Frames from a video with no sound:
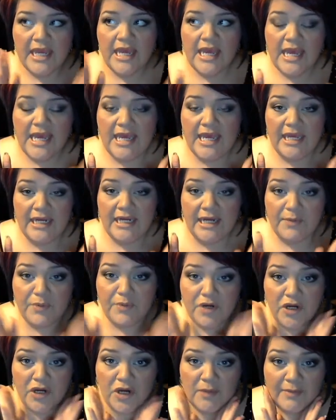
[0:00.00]
and I
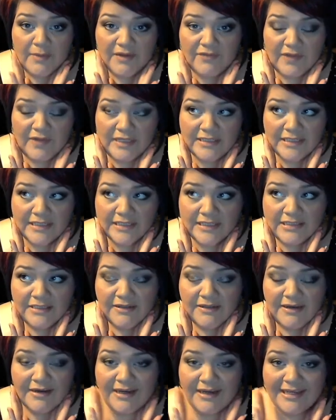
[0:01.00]
put it on my face last
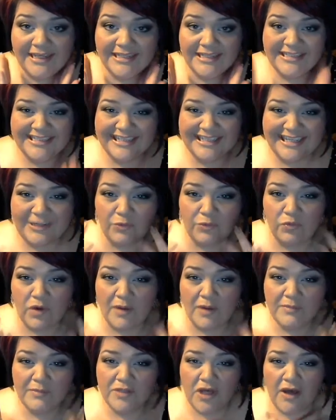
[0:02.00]
night and I guess it like
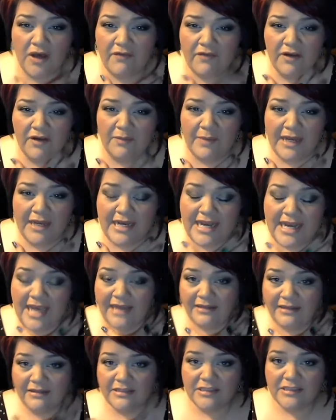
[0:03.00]
rubbed off onto my
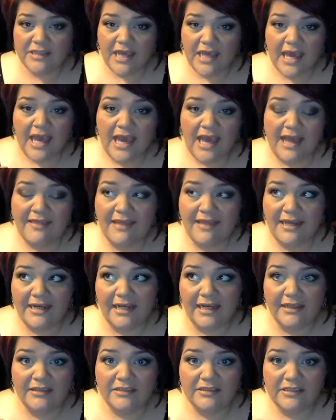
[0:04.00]
necklace and that
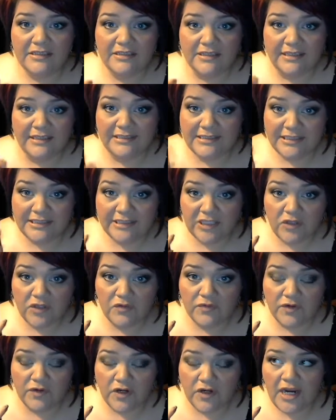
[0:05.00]
necklace is like
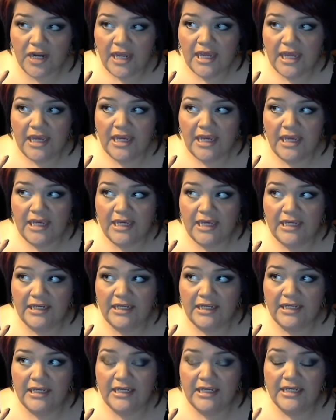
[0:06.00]
silver and
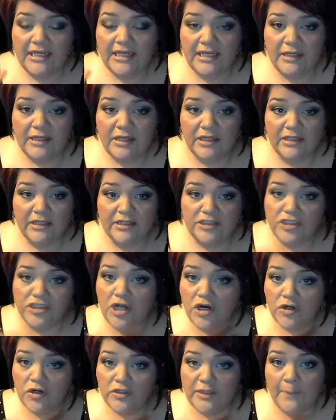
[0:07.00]
it
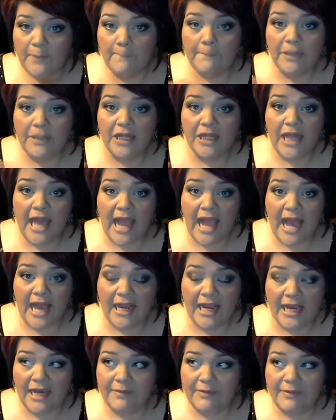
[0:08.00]
turned it
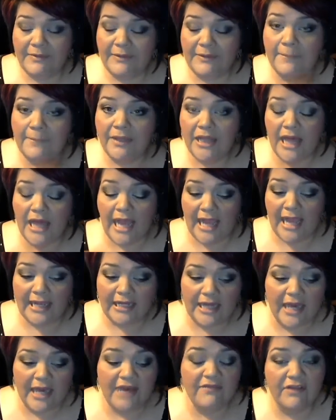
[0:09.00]
black. I mean black.
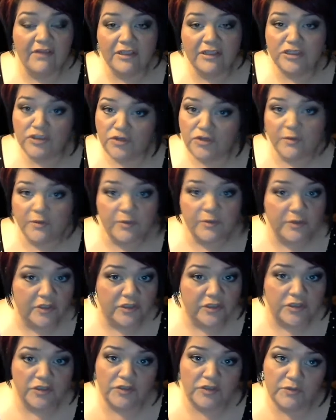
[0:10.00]
And I have like scrubbed with a
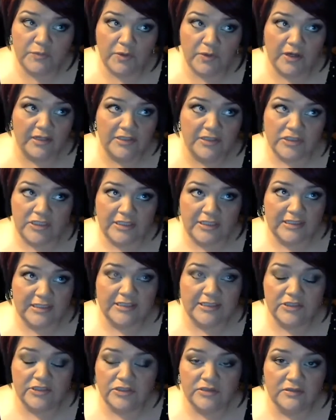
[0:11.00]
toothbrush and it's
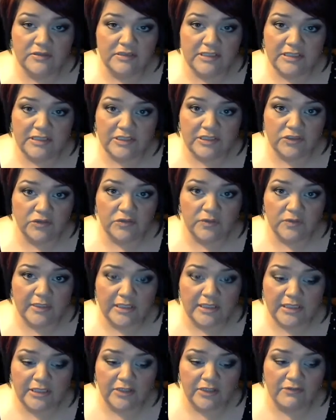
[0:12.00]
in, sitting in jewelry
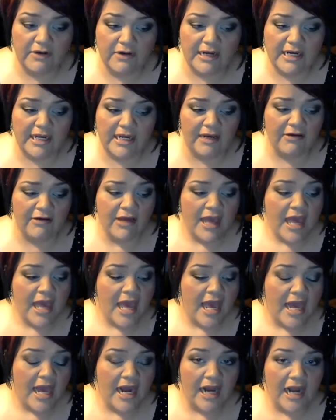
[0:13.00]
cleaner right now.
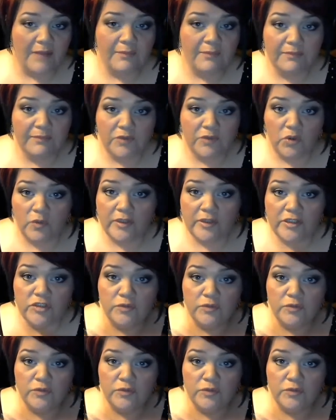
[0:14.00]
And I'm going to